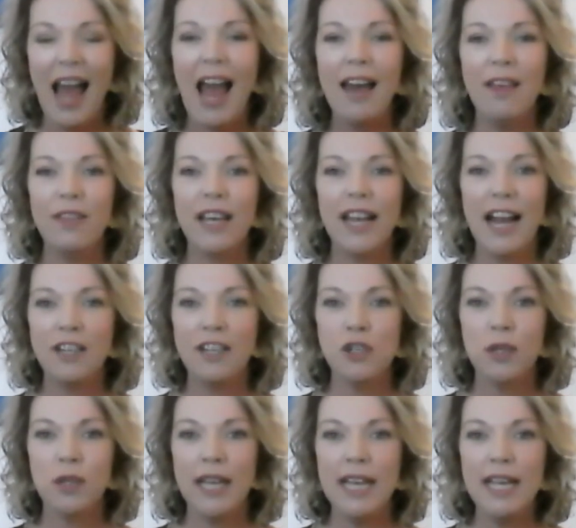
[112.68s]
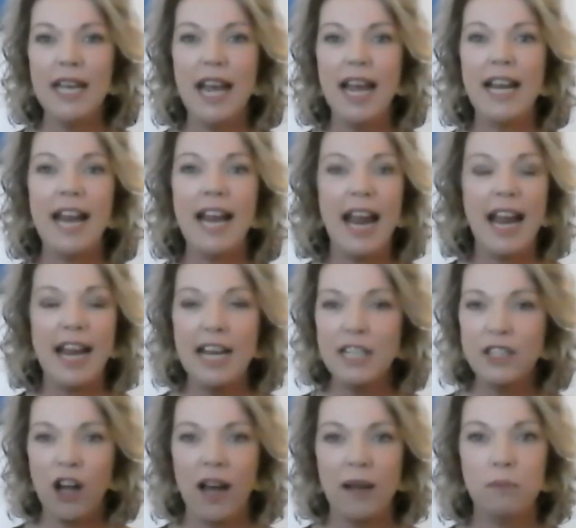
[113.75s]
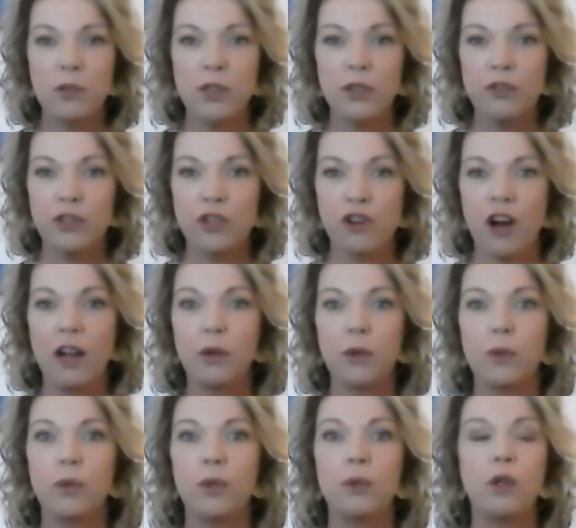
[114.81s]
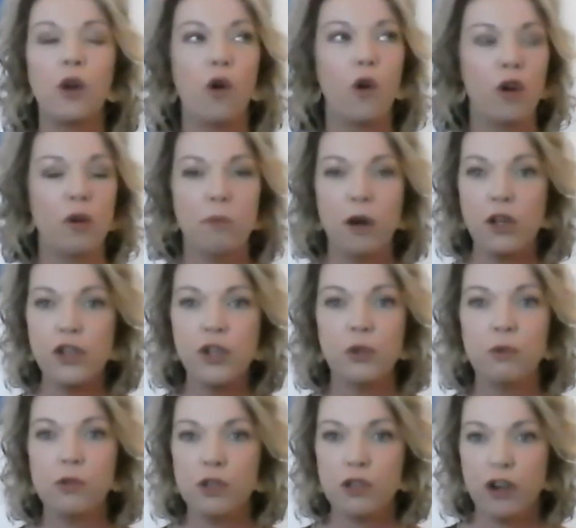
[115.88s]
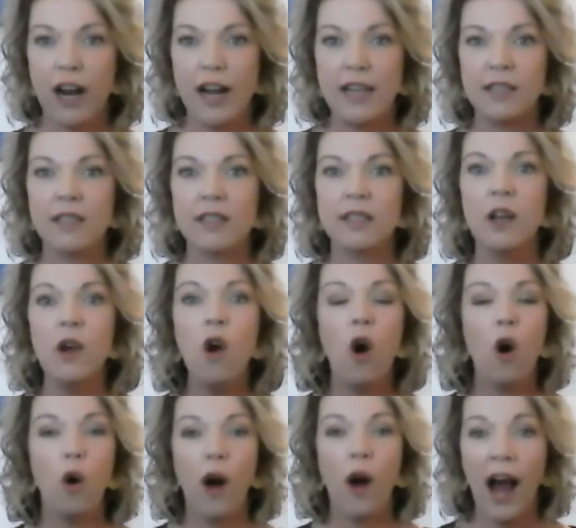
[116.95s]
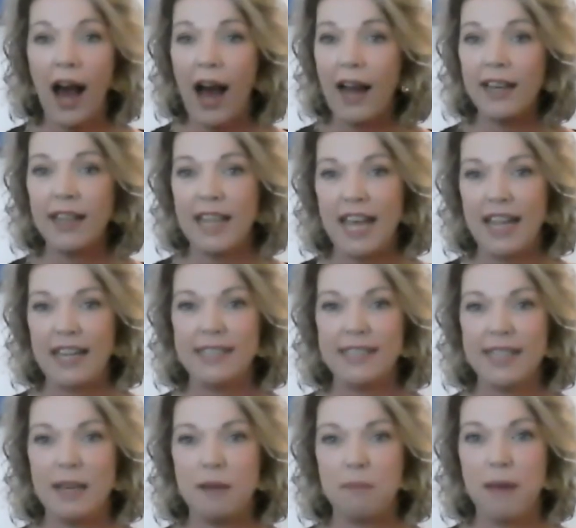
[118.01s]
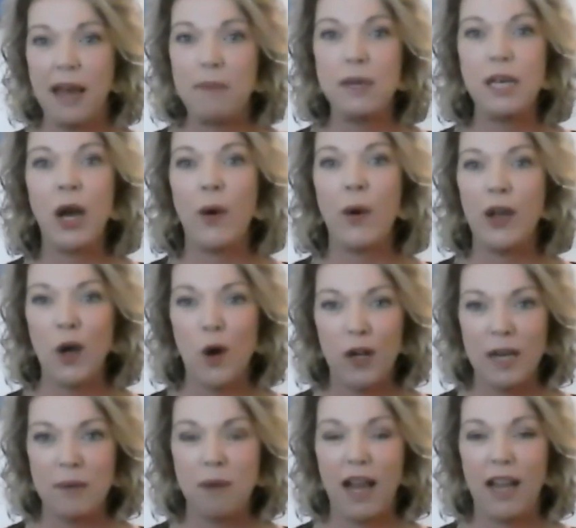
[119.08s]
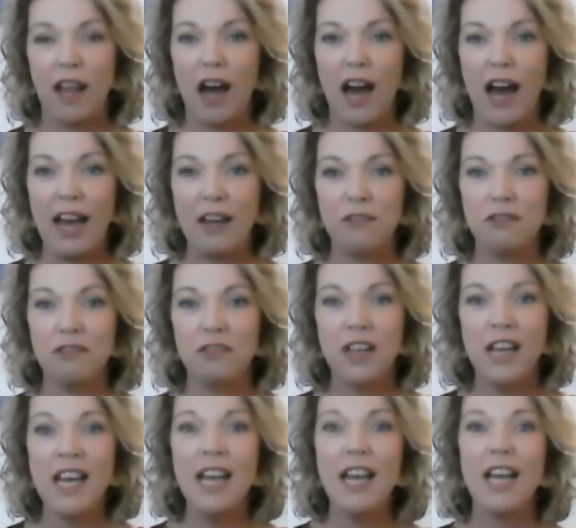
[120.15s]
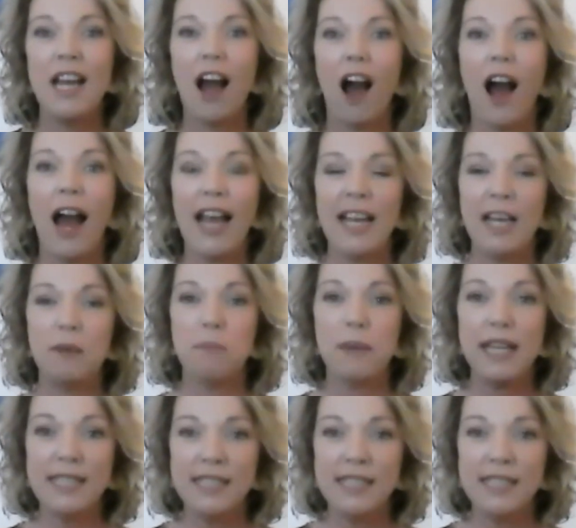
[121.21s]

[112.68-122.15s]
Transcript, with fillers: and that actually in any times of struggle or emotional stress or hard things that may be going on in my life, I can be